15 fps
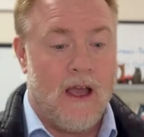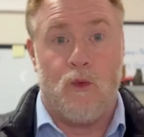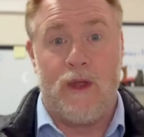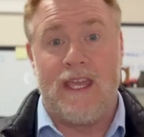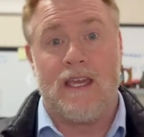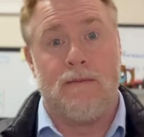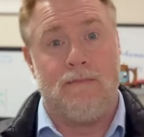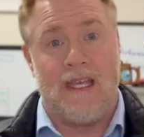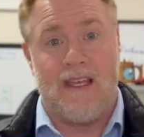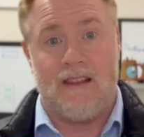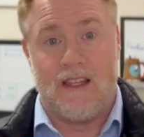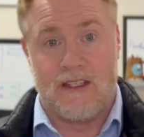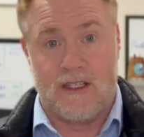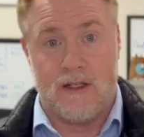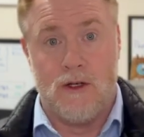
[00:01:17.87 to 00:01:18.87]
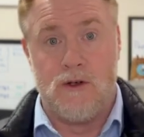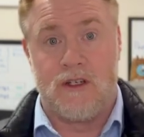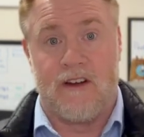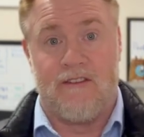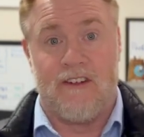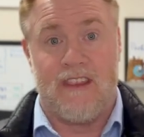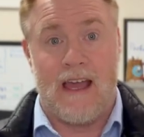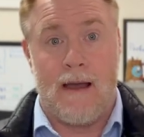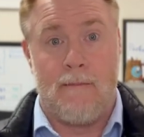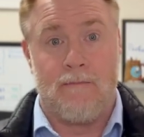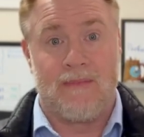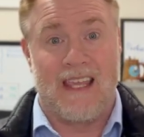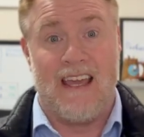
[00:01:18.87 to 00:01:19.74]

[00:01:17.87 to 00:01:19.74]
we can be the solution for them,